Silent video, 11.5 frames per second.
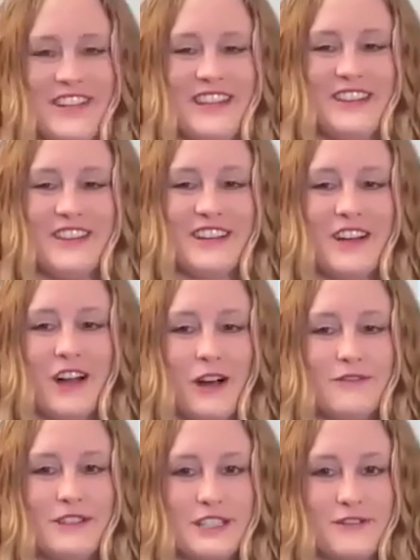And then the
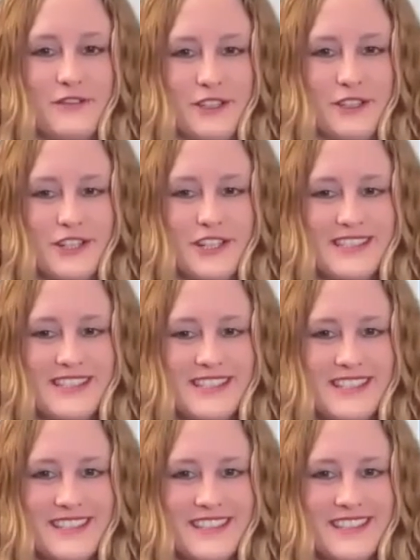conflict of interest?